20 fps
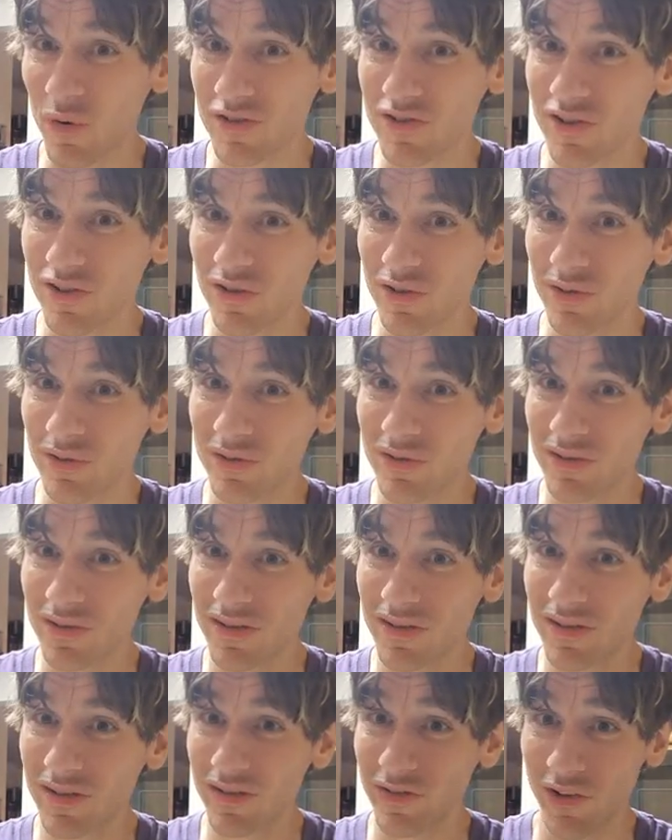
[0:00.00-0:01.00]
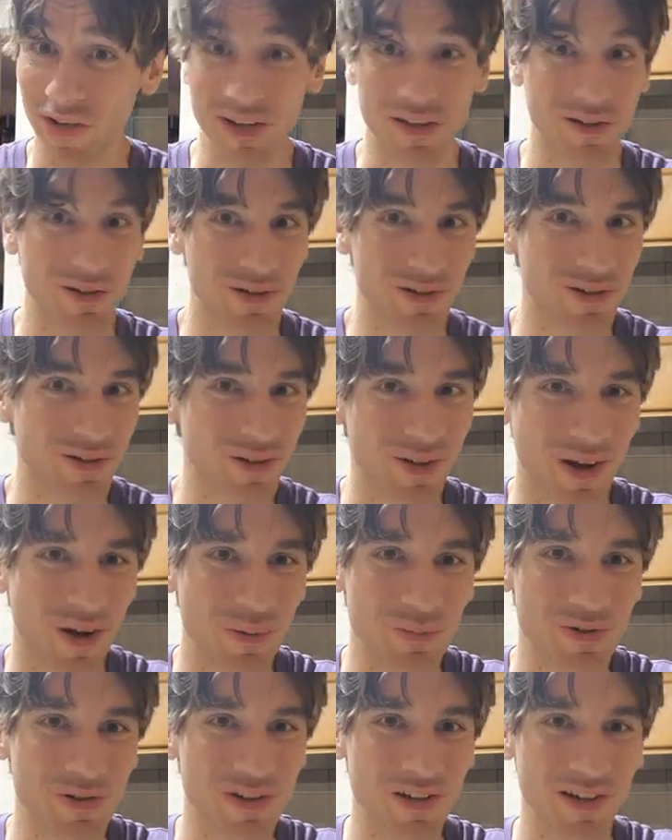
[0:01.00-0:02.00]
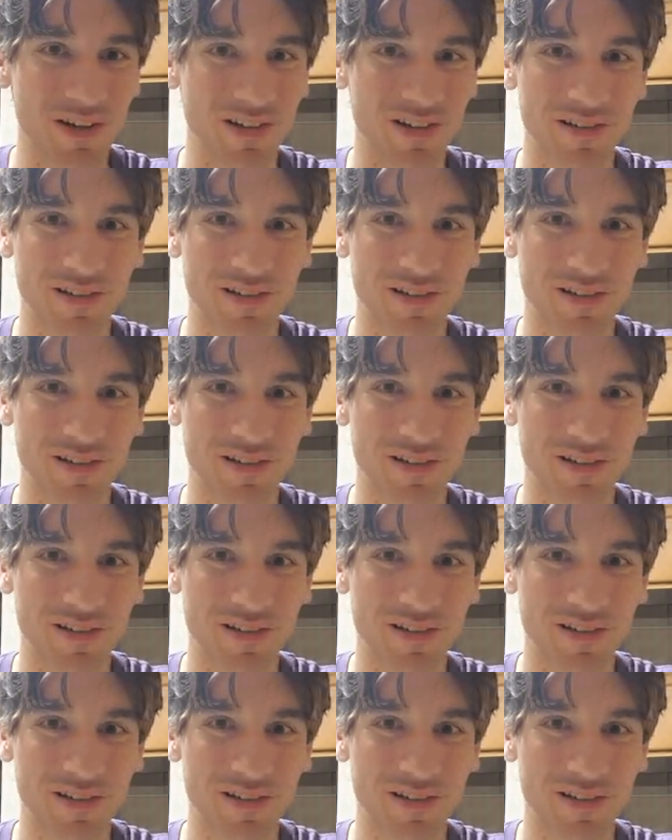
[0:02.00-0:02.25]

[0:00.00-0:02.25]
too. Like Clair Obscur.